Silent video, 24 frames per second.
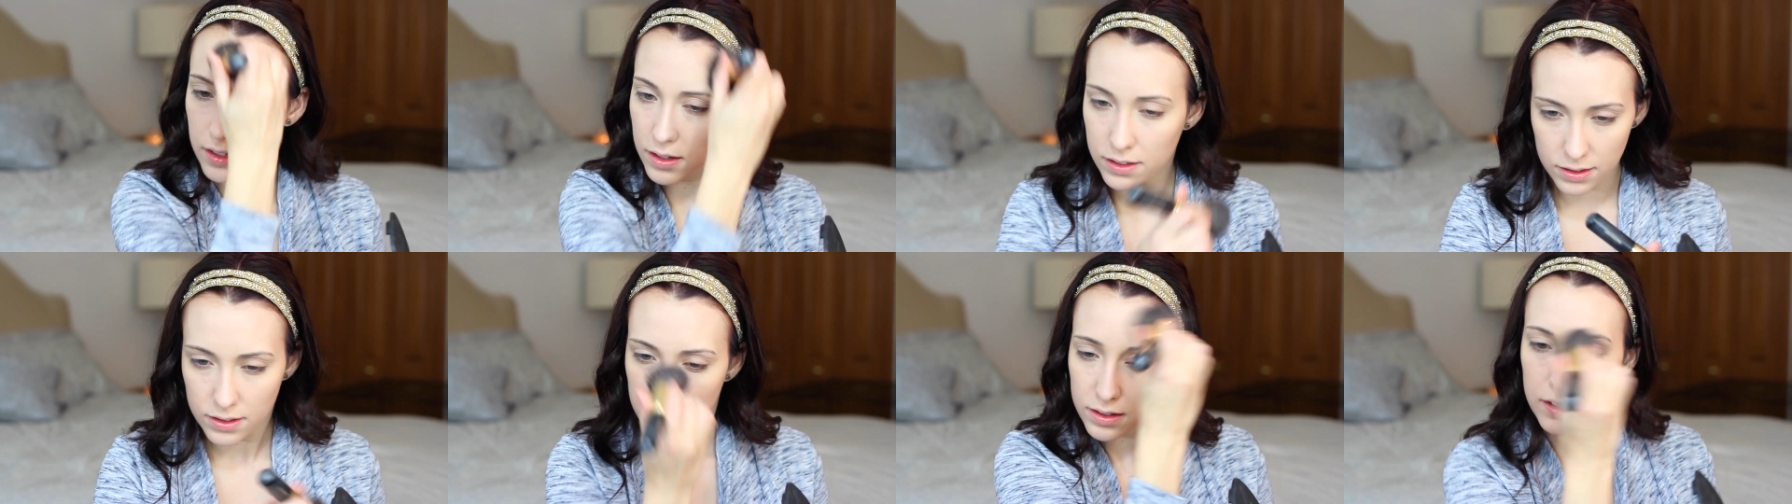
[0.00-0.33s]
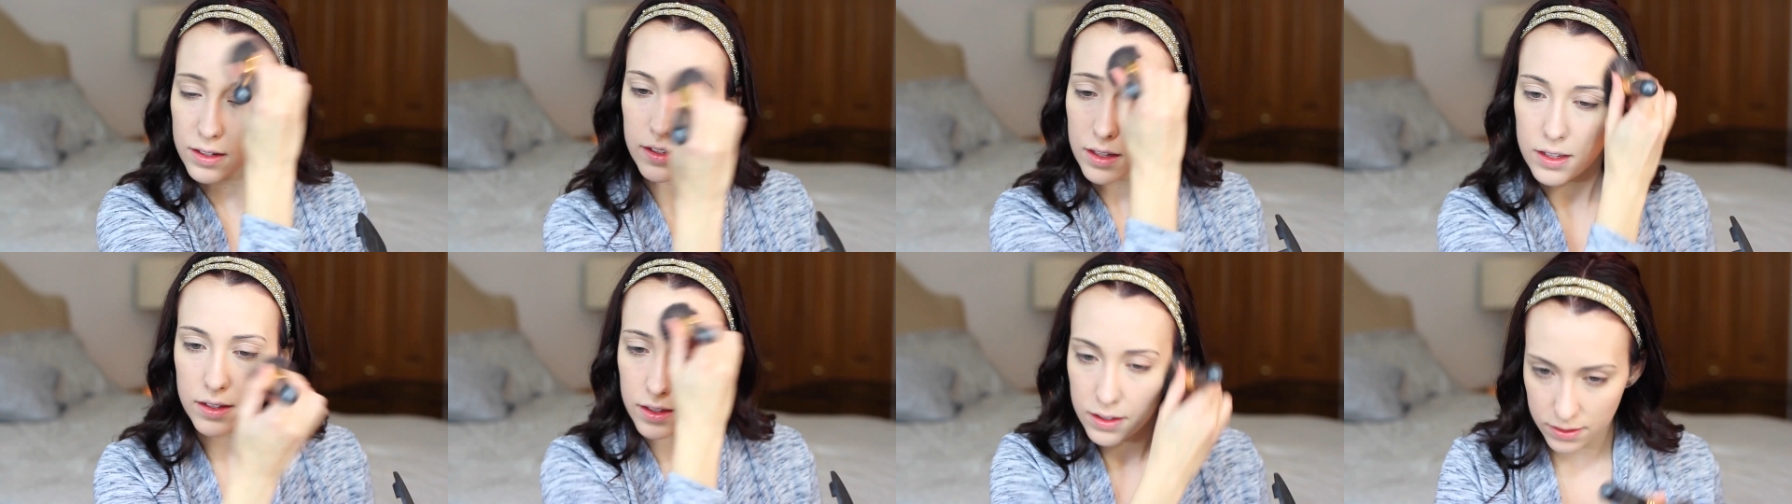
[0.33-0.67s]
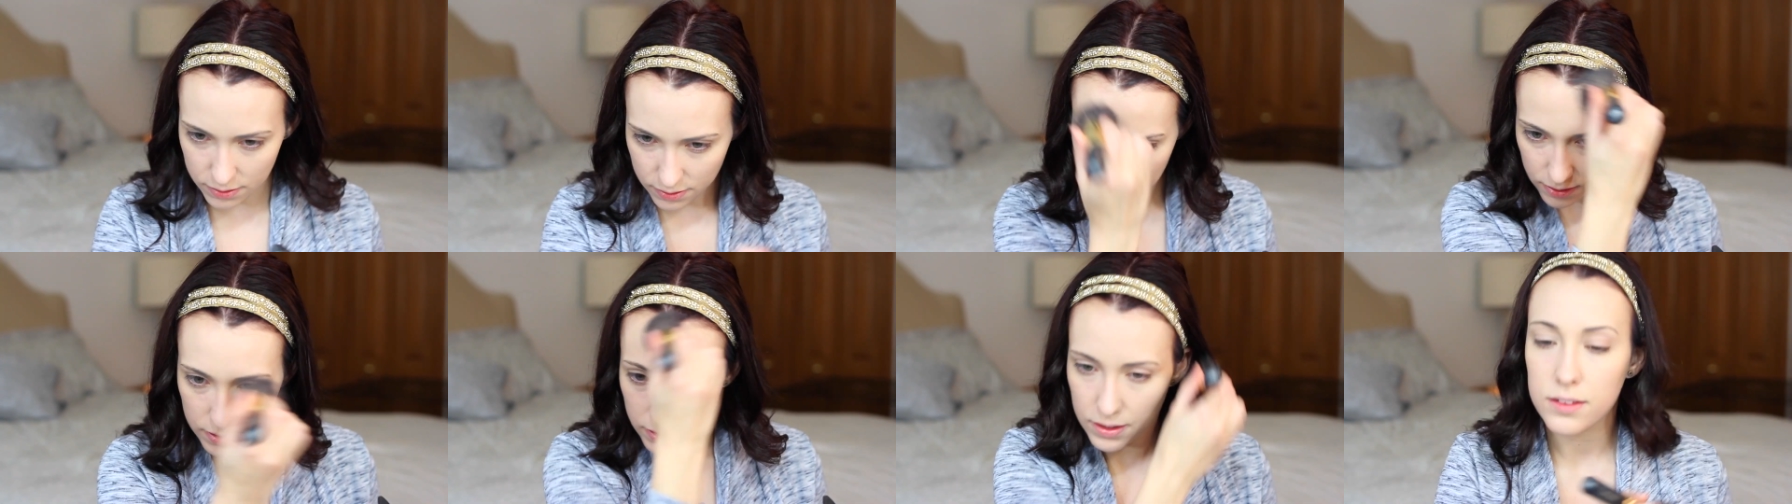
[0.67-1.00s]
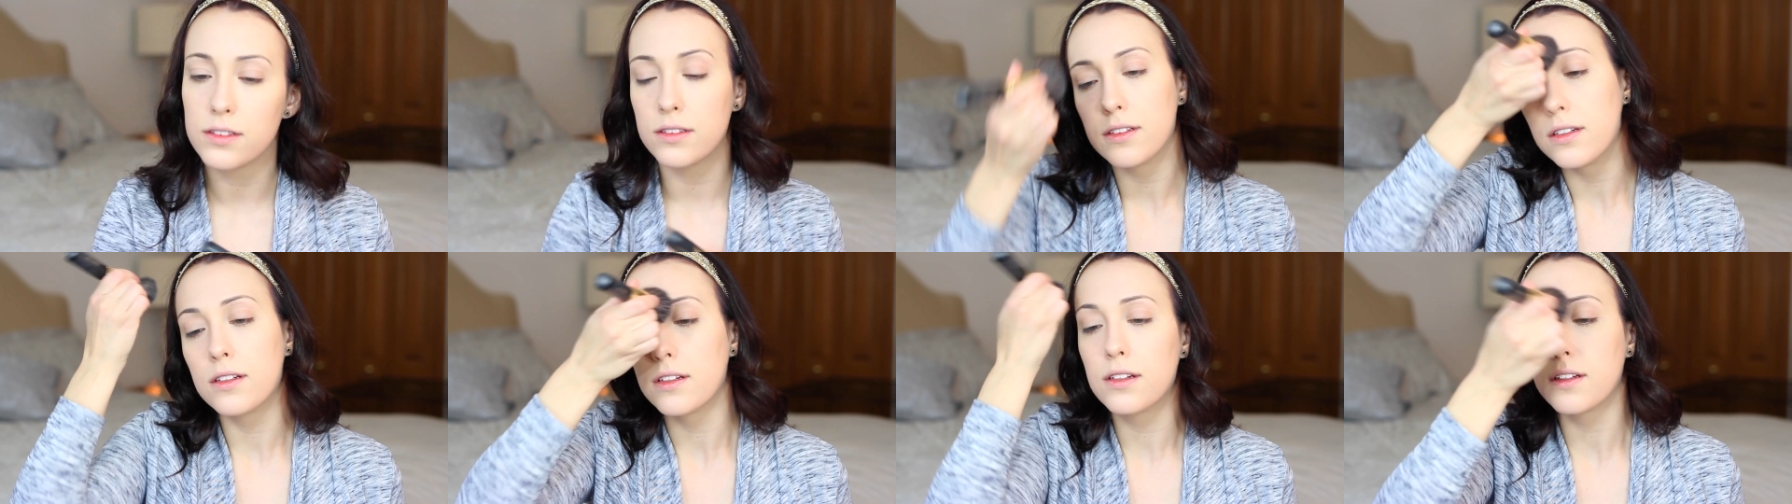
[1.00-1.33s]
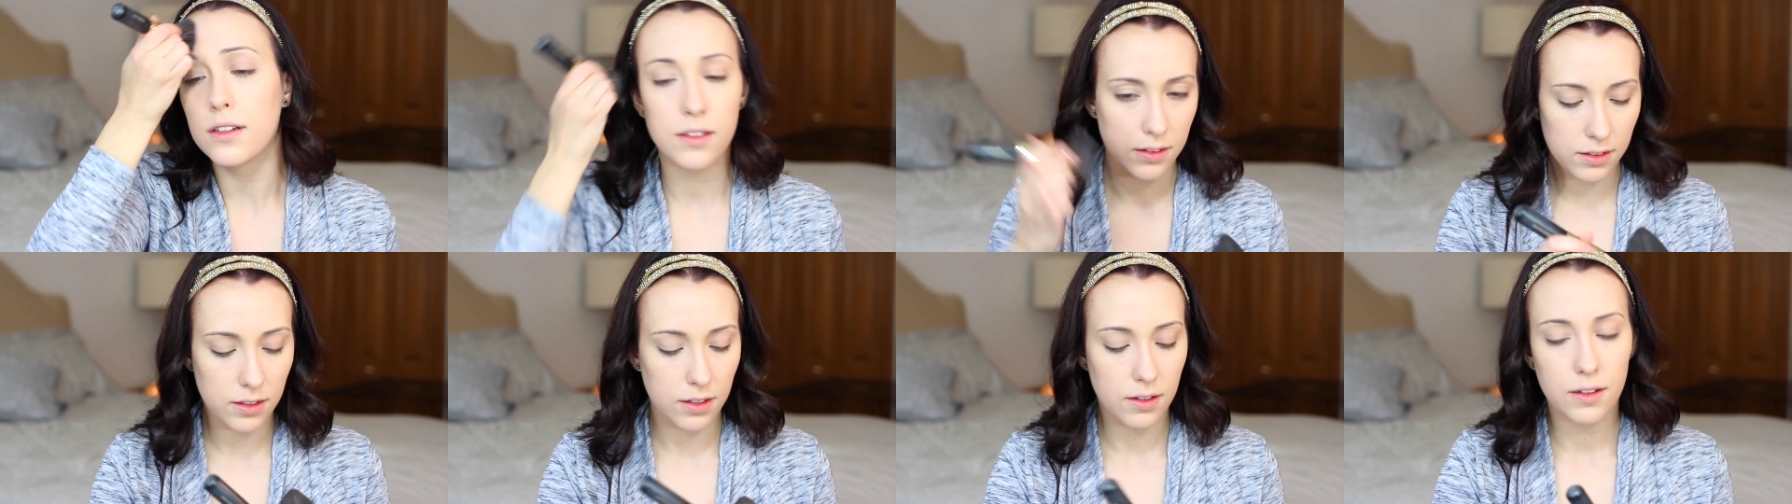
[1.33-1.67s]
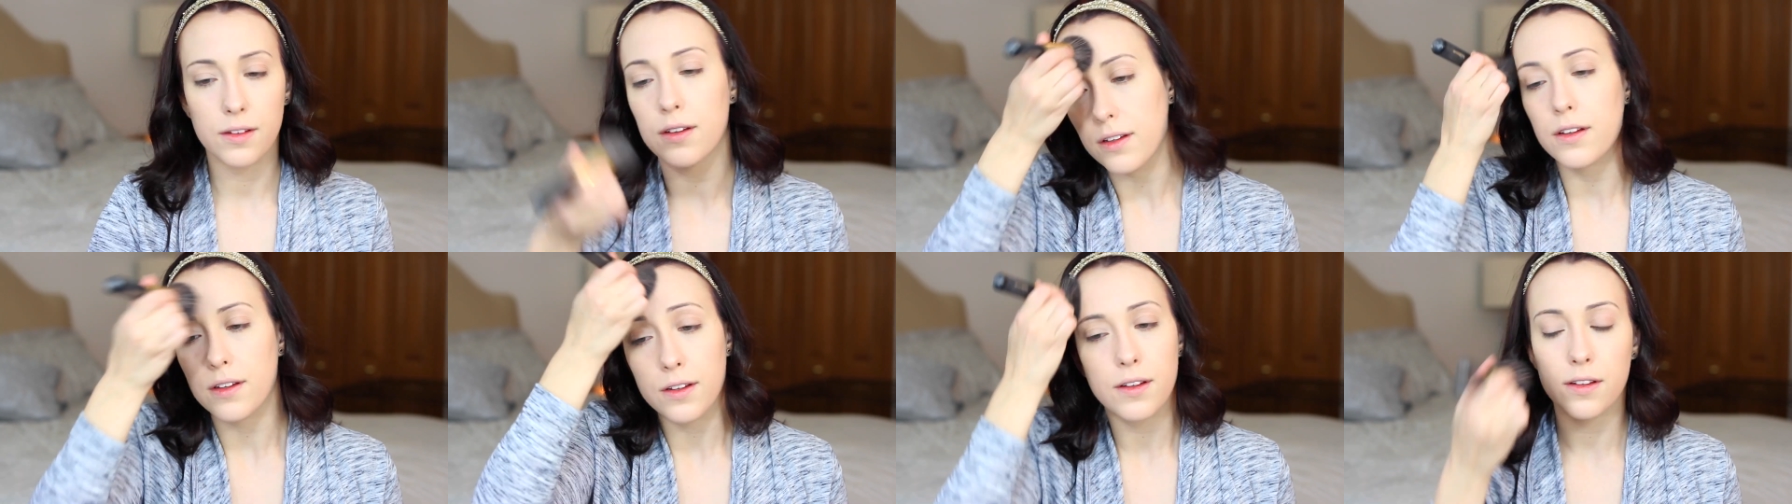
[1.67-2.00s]
And I'm just using my
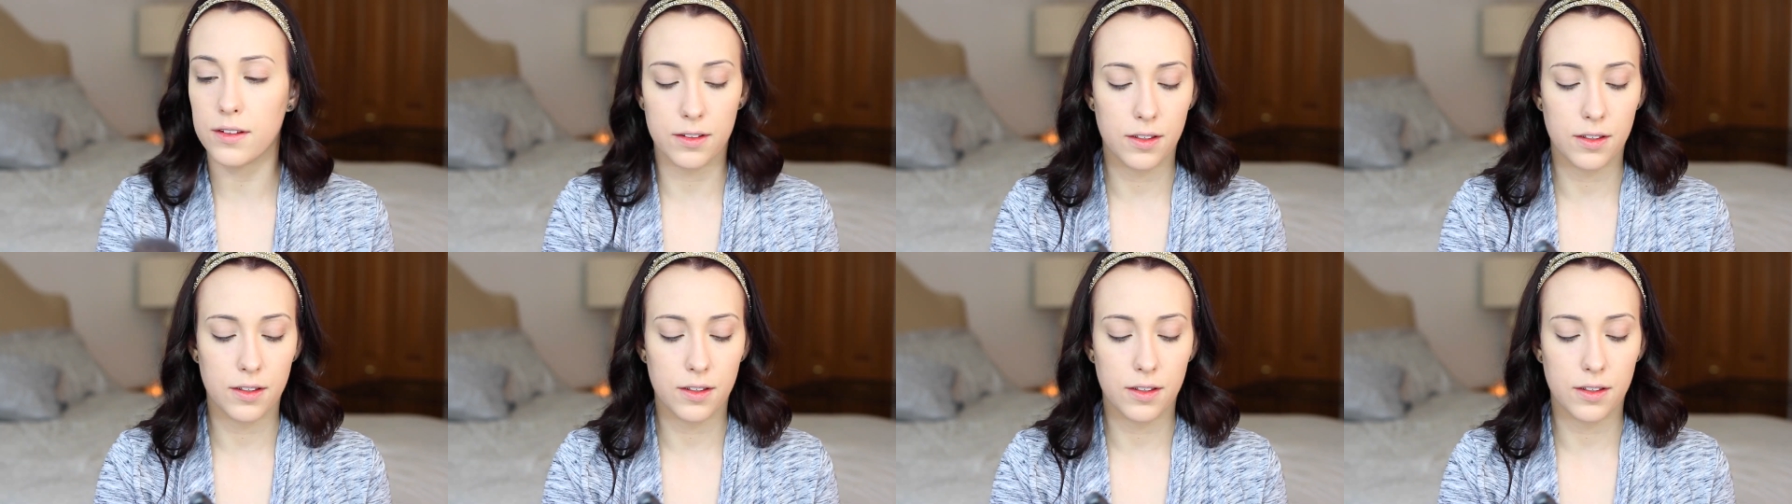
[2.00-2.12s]
bareMinerals